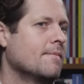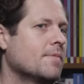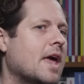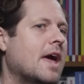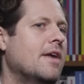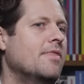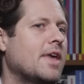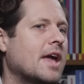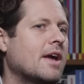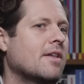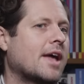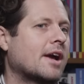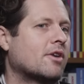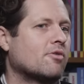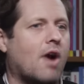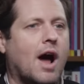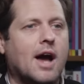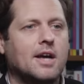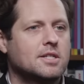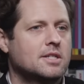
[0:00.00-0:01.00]
And they like
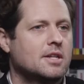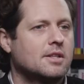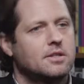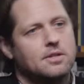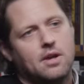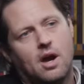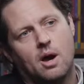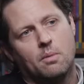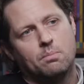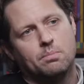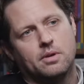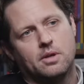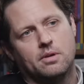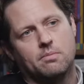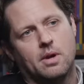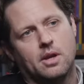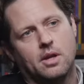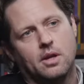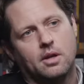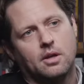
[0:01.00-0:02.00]
rise to the top in
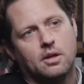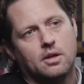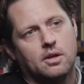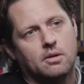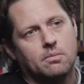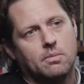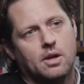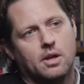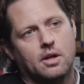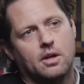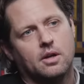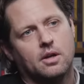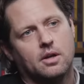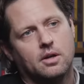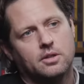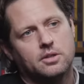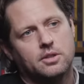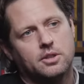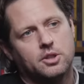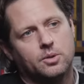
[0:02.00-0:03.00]
many, in many
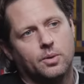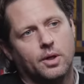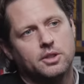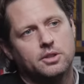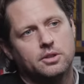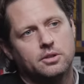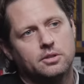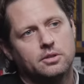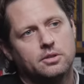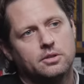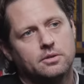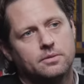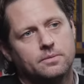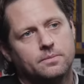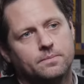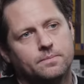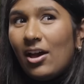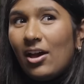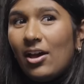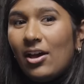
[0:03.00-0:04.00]
uh, situations.
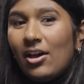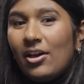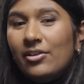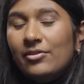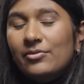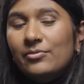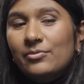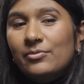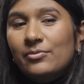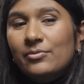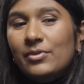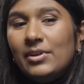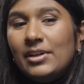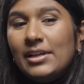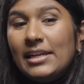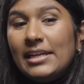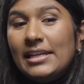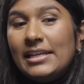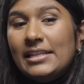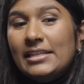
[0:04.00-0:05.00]
Um,
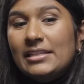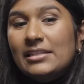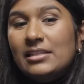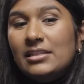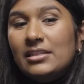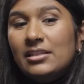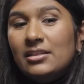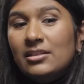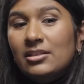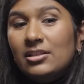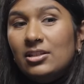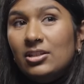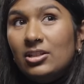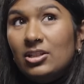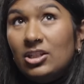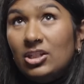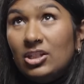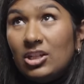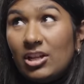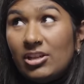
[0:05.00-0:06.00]
in
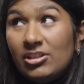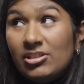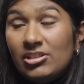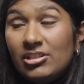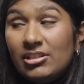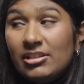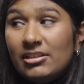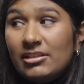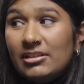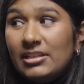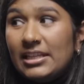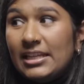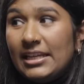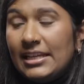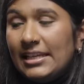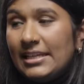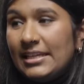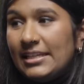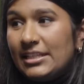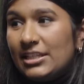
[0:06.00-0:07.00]
London
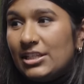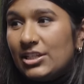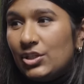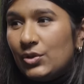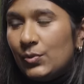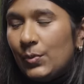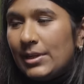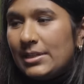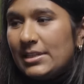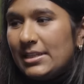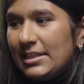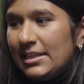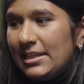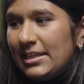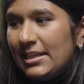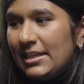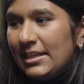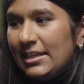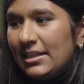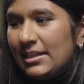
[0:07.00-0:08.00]
in
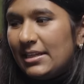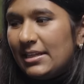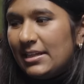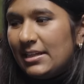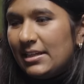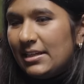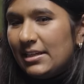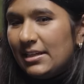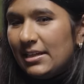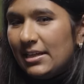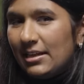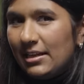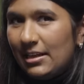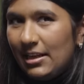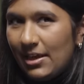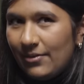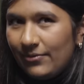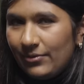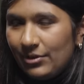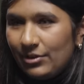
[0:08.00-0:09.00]
twenty
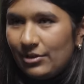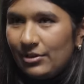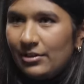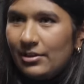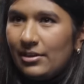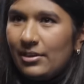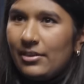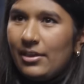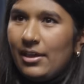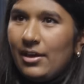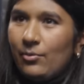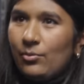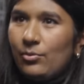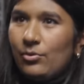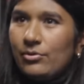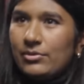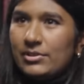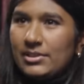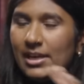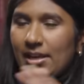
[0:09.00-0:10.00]
eleven, there
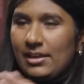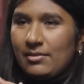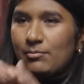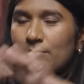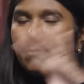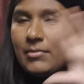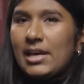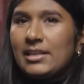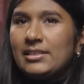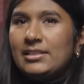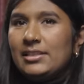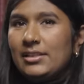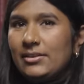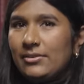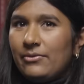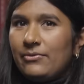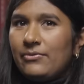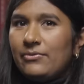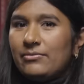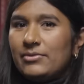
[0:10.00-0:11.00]
was a
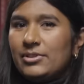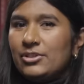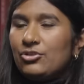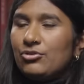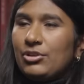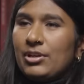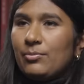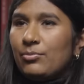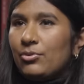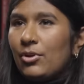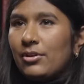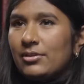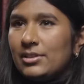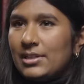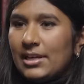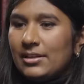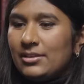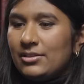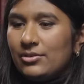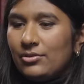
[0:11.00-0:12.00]
massive street
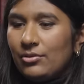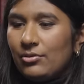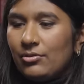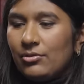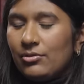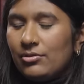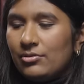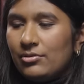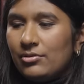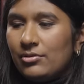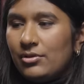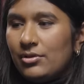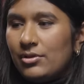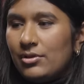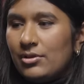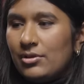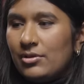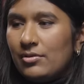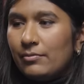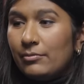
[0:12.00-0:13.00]
protest on
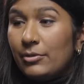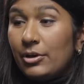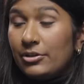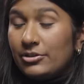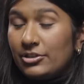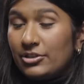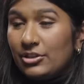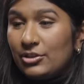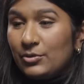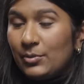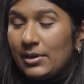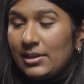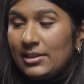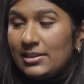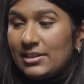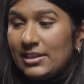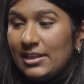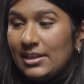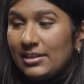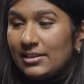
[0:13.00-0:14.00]
March the
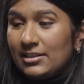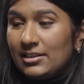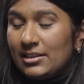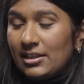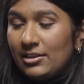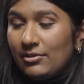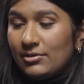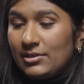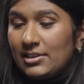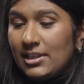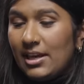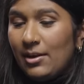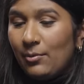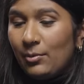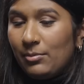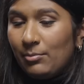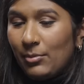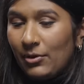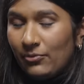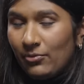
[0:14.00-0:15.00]
twenty-sixth, and I was there
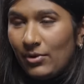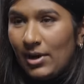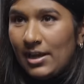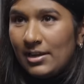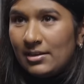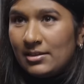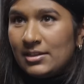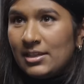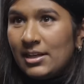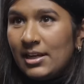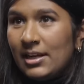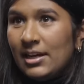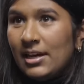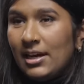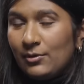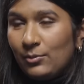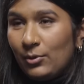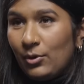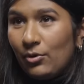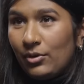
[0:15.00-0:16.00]
with my friend
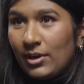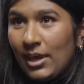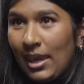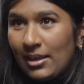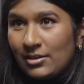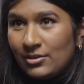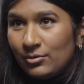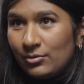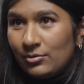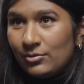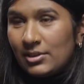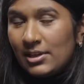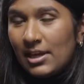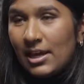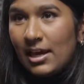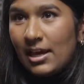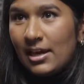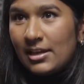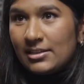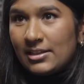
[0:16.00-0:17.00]
and we got kettled.
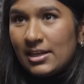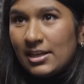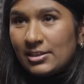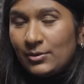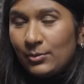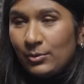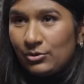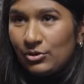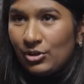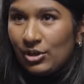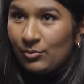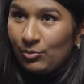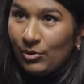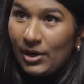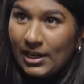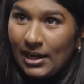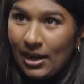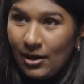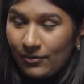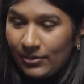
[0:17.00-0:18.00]
And as we were trying to
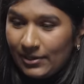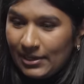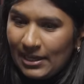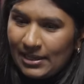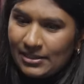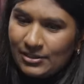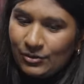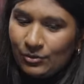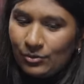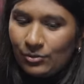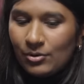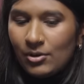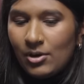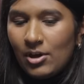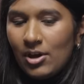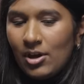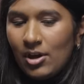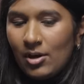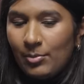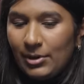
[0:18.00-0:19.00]
break out of the kettle,
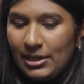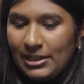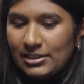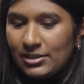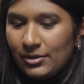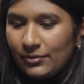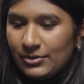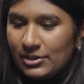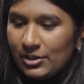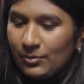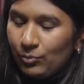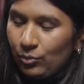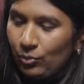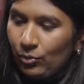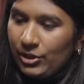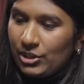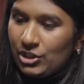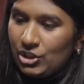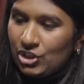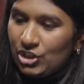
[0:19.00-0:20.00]
a police officer
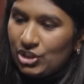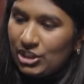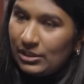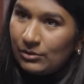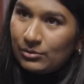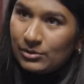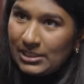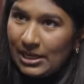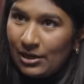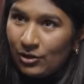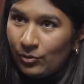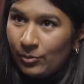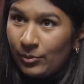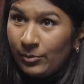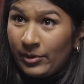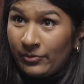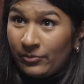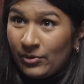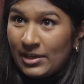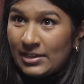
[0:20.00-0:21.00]
brought his shield down on one of
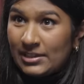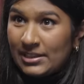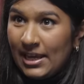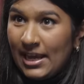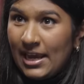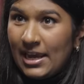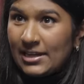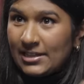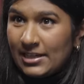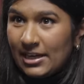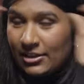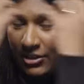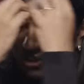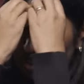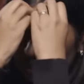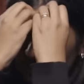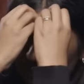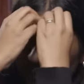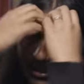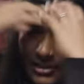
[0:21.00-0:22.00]
my friend's head and right.
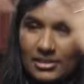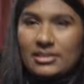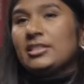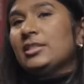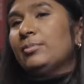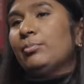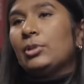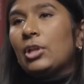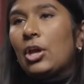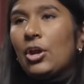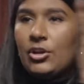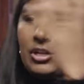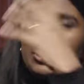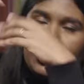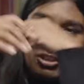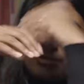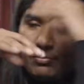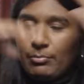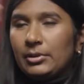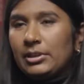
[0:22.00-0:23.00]
just like exploded,
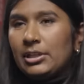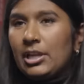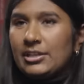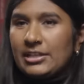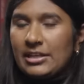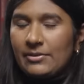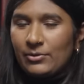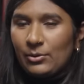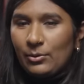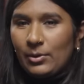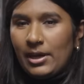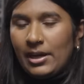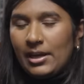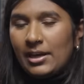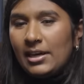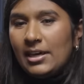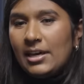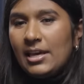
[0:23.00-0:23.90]
just blood everywhere.